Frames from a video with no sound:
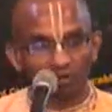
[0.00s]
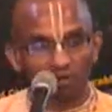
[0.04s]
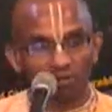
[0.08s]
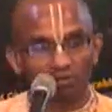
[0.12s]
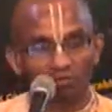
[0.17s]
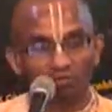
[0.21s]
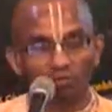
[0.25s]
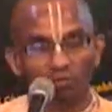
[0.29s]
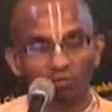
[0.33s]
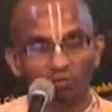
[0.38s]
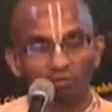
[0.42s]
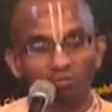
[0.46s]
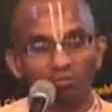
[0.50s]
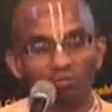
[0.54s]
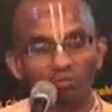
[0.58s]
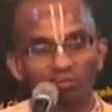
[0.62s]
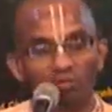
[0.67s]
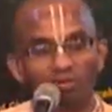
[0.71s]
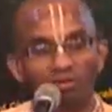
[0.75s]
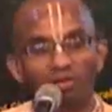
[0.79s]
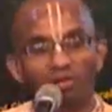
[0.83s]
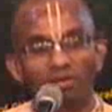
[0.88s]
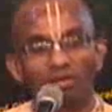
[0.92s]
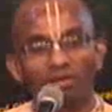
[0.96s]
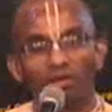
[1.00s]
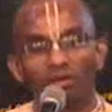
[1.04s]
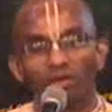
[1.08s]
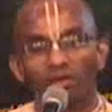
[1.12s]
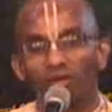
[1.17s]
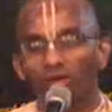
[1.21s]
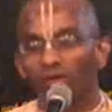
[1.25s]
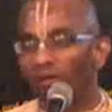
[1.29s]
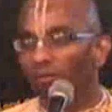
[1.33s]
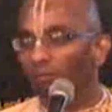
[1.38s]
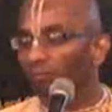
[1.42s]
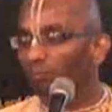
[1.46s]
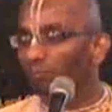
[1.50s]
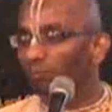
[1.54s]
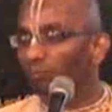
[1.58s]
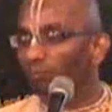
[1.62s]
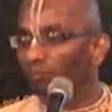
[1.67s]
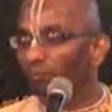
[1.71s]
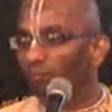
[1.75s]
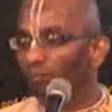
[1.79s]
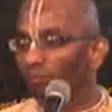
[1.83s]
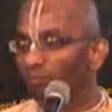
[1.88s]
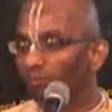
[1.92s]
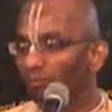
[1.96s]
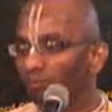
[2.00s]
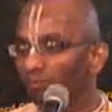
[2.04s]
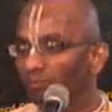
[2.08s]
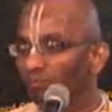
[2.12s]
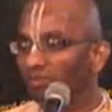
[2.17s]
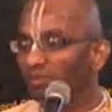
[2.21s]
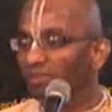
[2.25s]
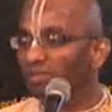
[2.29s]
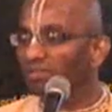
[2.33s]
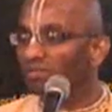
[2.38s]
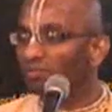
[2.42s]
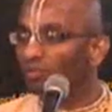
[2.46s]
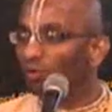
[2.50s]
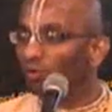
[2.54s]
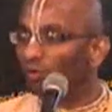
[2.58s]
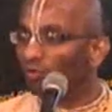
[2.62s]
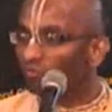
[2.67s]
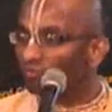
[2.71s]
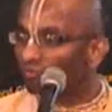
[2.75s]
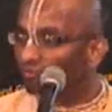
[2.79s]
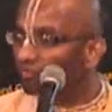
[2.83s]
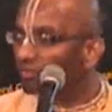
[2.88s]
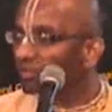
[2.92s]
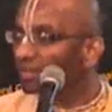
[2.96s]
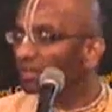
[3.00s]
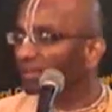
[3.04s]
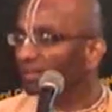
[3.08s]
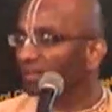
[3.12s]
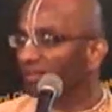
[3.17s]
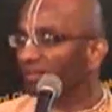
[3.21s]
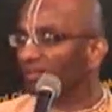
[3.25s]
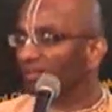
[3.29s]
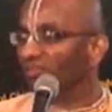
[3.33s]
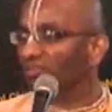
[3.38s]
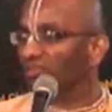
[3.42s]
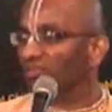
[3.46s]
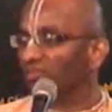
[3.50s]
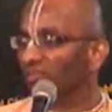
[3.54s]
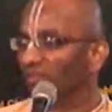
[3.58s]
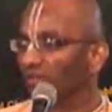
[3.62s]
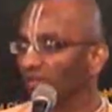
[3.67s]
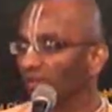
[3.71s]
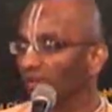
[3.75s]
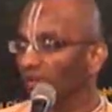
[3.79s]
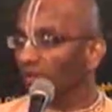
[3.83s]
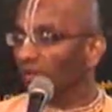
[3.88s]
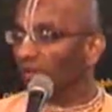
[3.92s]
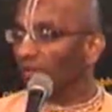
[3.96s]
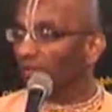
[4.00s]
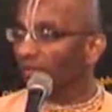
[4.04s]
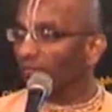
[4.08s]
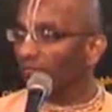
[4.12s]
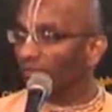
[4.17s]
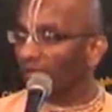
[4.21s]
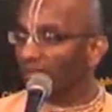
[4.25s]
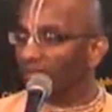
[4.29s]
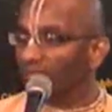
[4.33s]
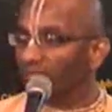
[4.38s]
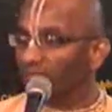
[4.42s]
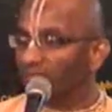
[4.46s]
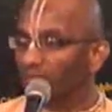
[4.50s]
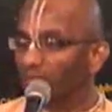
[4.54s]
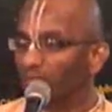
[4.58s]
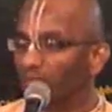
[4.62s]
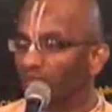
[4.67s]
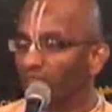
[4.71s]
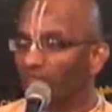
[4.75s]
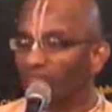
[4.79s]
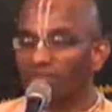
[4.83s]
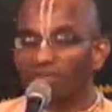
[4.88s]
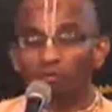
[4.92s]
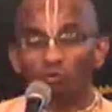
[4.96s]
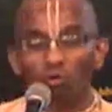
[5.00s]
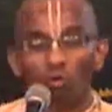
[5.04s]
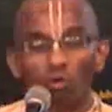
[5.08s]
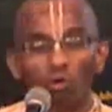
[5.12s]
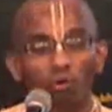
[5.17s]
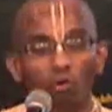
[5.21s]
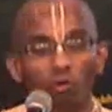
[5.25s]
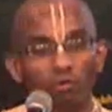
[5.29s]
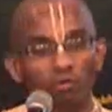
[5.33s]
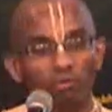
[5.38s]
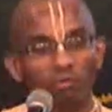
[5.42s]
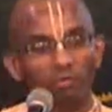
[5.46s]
So, these sort of feelings well, people feel good